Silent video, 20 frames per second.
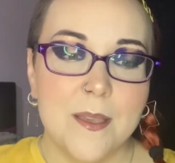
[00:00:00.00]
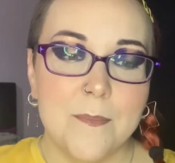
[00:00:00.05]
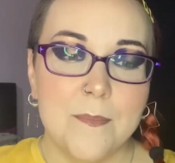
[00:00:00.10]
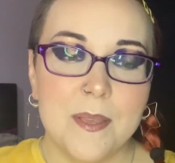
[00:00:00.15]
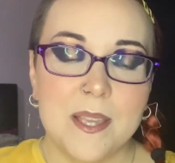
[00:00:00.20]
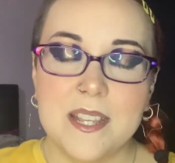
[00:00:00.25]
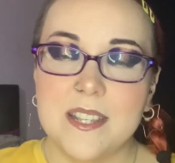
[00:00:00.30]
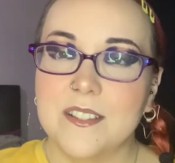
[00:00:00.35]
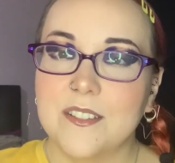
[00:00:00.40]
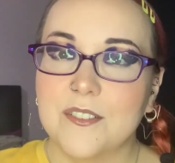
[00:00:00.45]

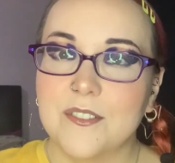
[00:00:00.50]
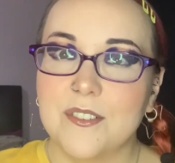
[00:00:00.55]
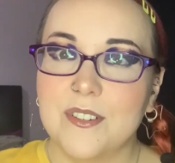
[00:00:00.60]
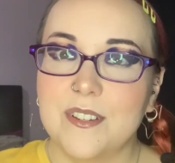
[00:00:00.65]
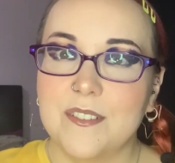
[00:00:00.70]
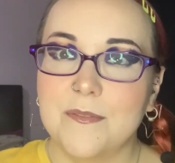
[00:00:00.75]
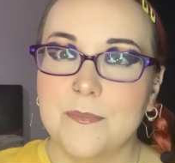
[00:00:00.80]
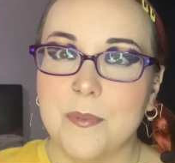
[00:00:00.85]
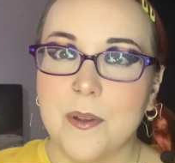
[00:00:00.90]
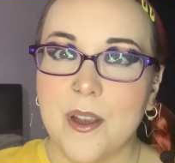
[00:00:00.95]

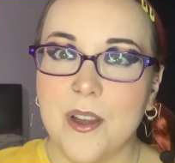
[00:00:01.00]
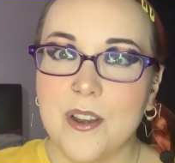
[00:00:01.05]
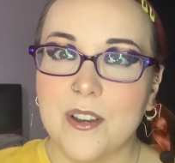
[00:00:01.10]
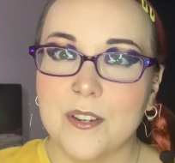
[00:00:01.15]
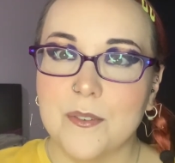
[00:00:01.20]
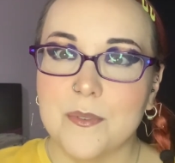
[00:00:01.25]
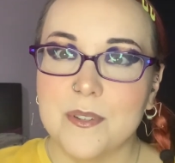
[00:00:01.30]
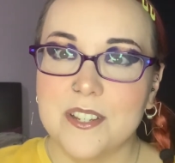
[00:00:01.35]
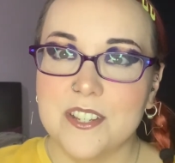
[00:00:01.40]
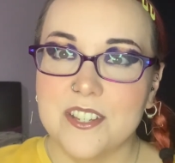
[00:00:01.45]
Pittencrieff Park,
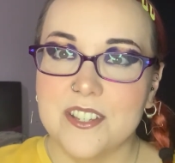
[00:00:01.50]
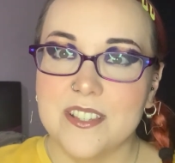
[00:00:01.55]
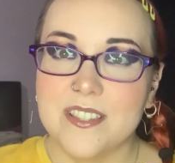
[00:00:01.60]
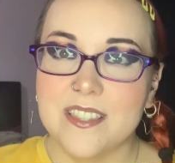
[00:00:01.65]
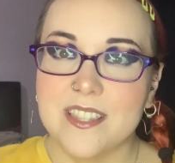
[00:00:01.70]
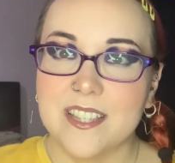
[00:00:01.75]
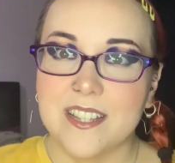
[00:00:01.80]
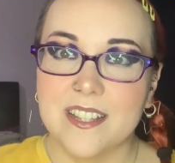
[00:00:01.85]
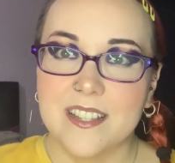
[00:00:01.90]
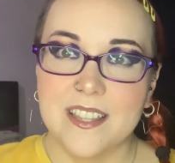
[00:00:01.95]
which is
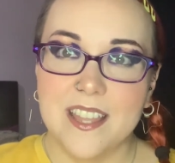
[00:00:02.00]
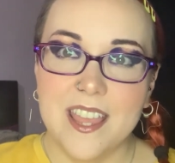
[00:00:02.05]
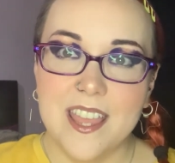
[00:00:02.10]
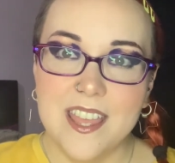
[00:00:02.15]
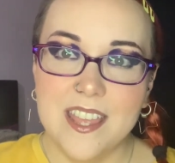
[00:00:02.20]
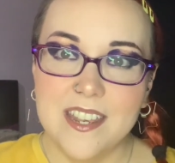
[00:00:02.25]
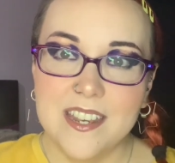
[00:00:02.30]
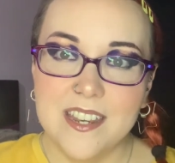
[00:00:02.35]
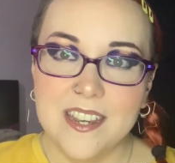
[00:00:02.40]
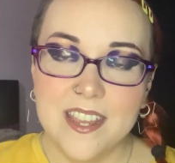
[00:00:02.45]
the
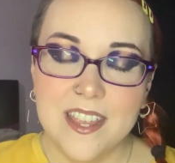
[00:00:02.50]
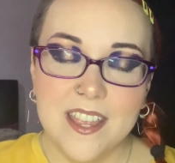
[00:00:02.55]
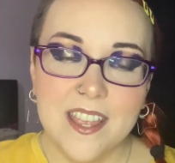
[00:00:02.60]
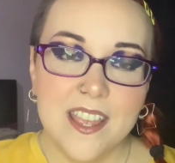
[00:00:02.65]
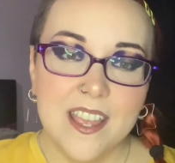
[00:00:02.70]
Glen.